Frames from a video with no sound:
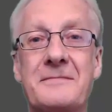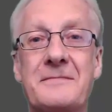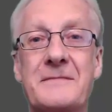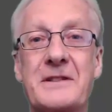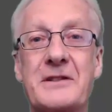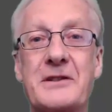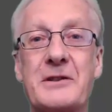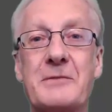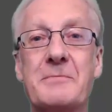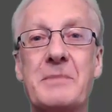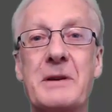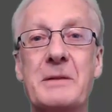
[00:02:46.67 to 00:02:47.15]

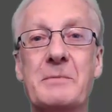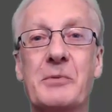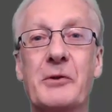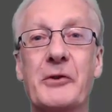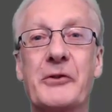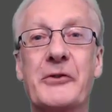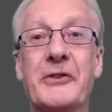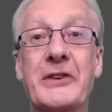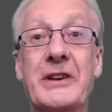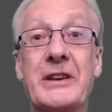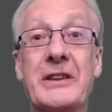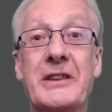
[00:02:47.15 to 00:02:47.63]
Some people
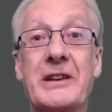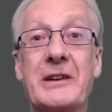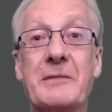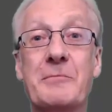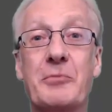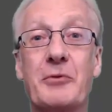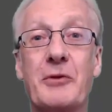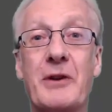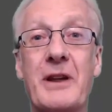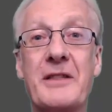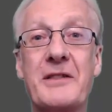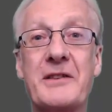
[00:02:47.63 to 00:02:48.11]
see the
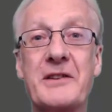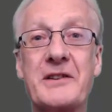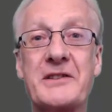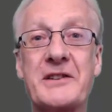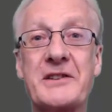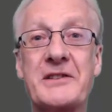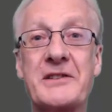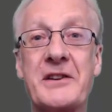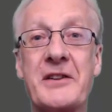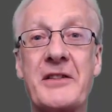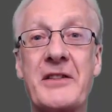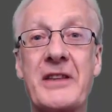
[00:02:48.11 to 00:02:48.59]

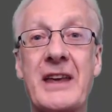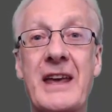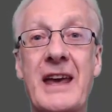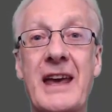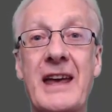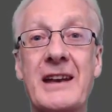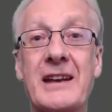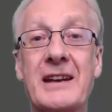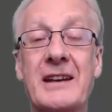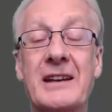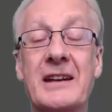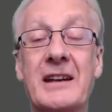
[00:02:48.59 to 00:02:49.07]
parenthesis at the
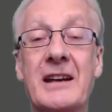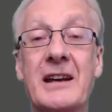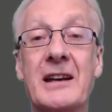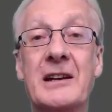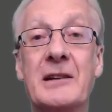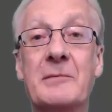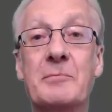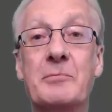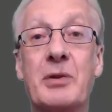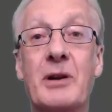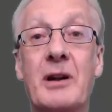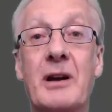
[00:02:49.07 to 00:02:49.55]
end
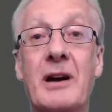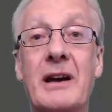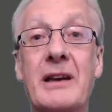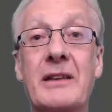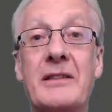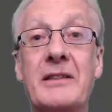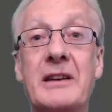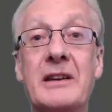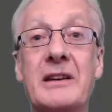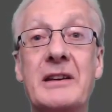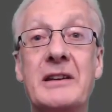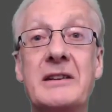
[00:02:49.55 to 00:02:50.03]
and
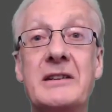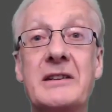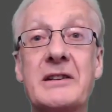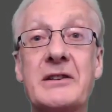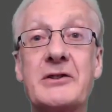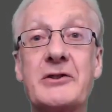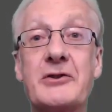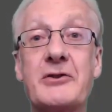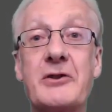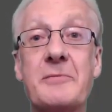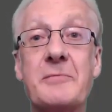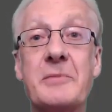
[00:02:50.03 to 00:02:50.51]
apply the
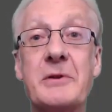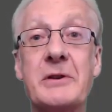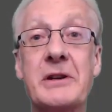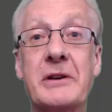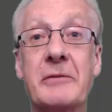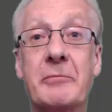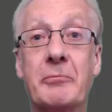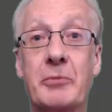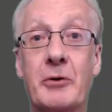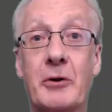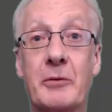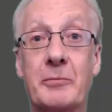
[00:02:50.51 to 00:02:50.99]

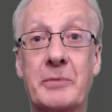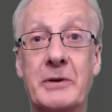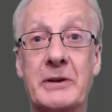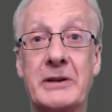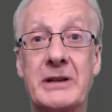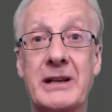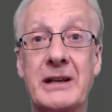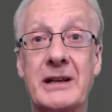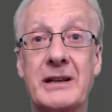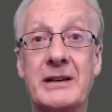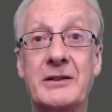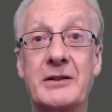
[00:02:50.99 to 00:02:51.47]
distributive
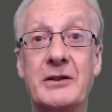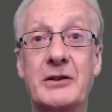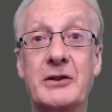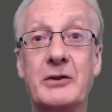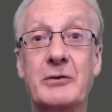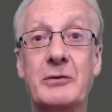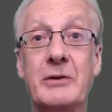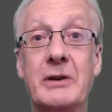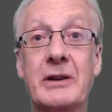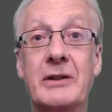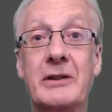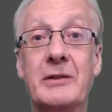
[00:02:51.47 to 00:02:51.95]
property to
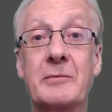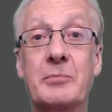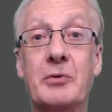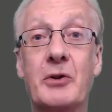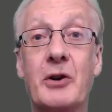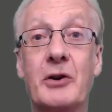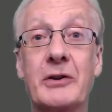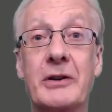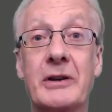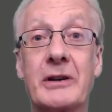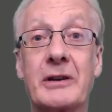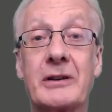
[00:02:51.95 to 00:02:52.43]
doing the
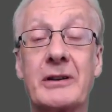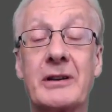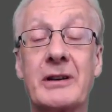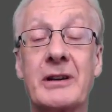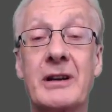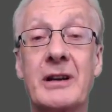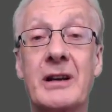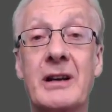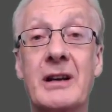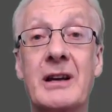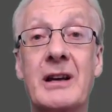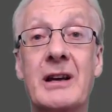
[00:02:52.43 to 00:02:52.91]
product,
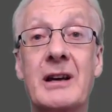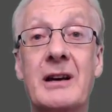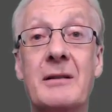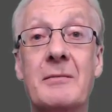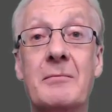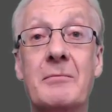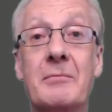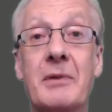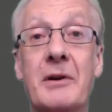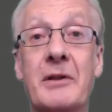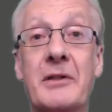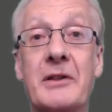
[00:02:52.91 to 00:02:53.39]

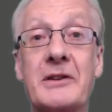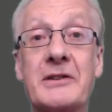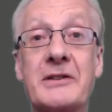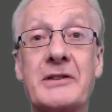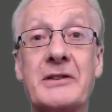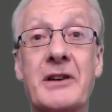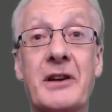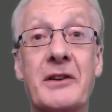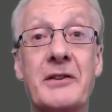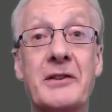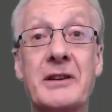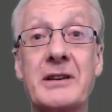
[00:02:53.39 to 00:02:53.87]
but there's
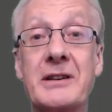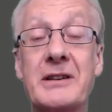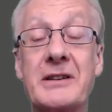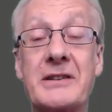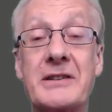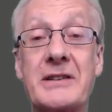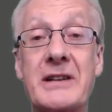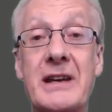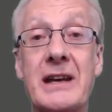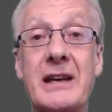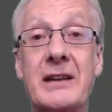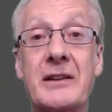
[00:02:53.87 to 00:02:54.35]
nothing to
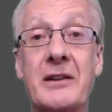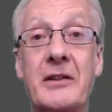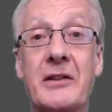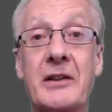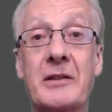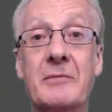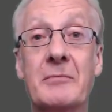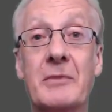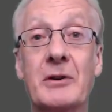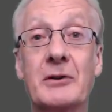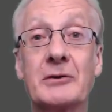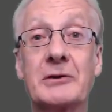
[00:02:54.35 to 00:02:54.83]
say that
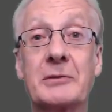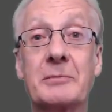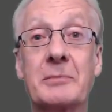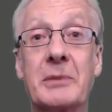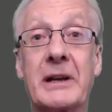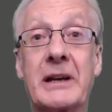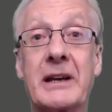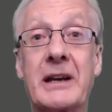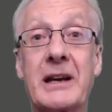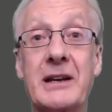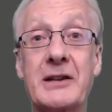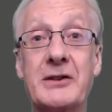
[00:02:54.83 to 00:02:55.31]
the
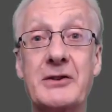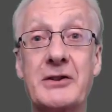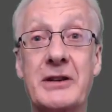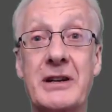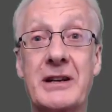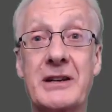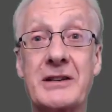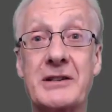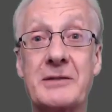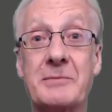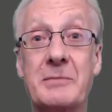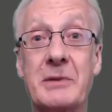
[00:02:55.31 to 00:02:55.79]
multiplication
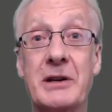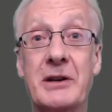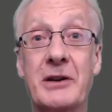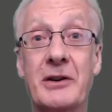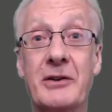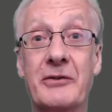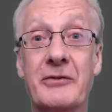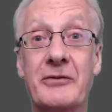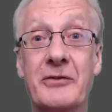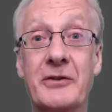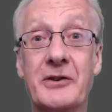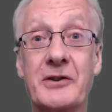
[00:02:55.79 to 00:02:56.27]
has to be
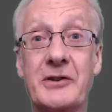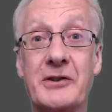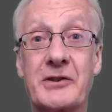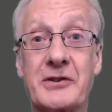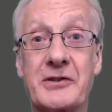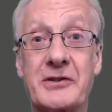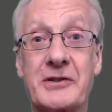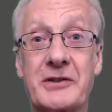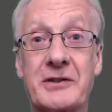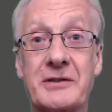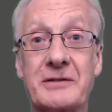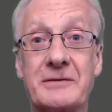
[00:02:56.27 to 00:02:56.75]
done
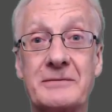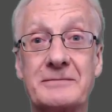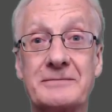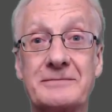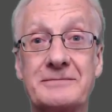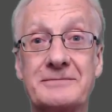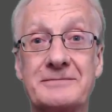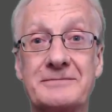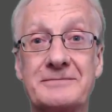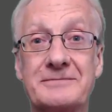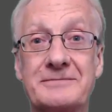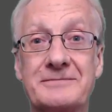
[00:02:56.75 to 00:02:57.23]
first.
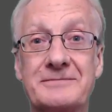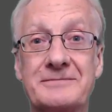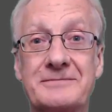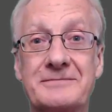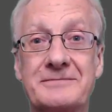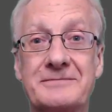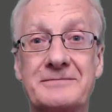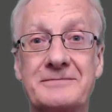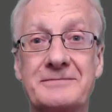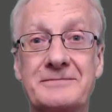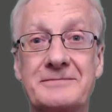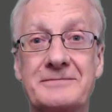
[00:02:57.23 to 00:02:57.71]

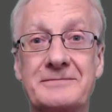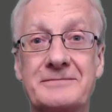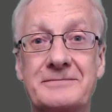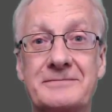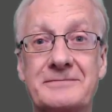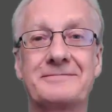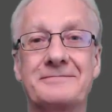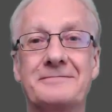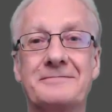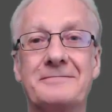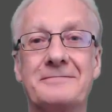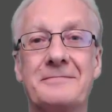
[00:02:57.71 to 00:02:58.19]

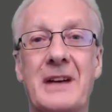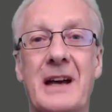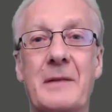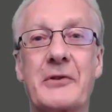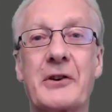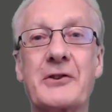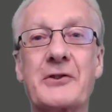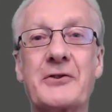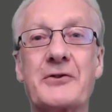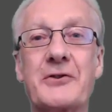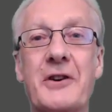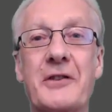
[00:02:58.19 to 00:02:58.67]
Perhaps the
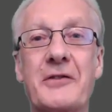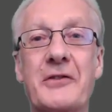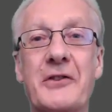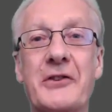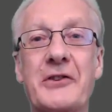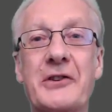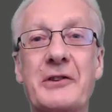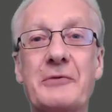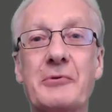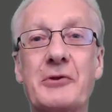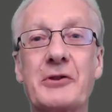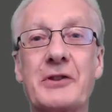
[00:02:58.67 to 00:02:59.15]

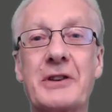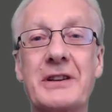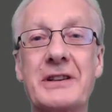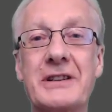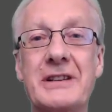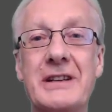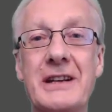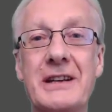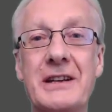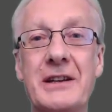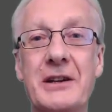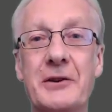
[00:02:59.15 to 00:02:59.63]
controversy will
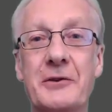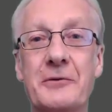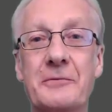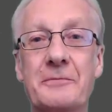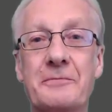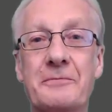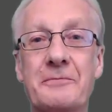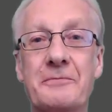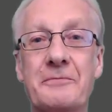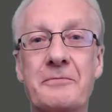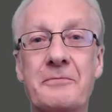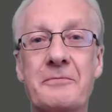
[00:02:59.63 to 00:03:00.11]
continue.
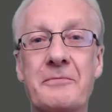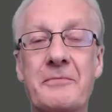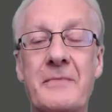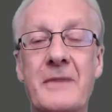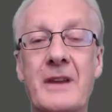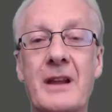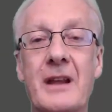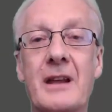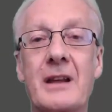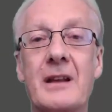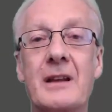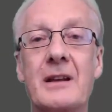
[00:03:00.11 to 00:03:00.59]

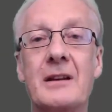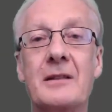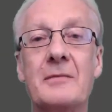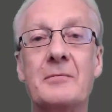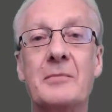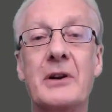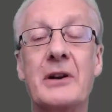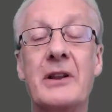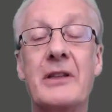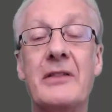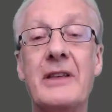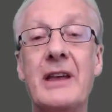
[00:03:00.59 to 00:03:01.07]

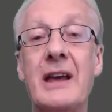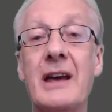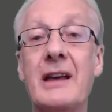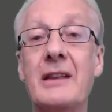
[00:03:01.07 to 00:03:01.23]
But in